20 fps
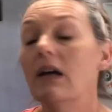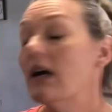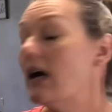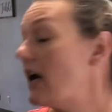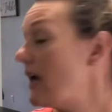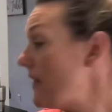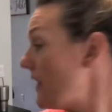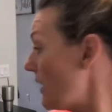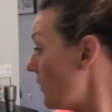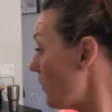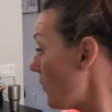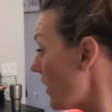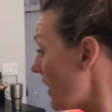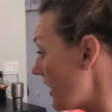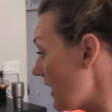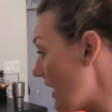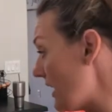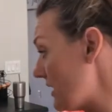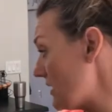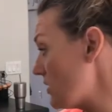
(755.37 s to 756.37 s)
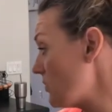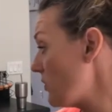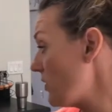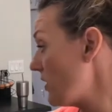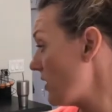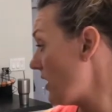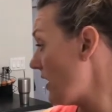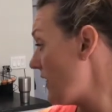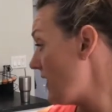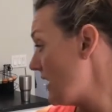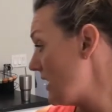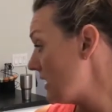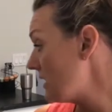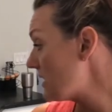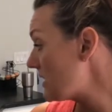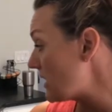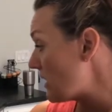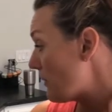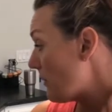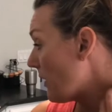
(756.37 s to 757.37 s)
And then one last word on the
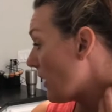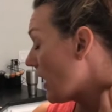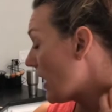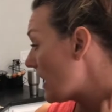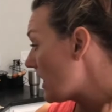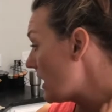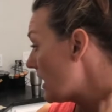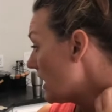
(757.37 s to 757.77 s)
Instant Pot.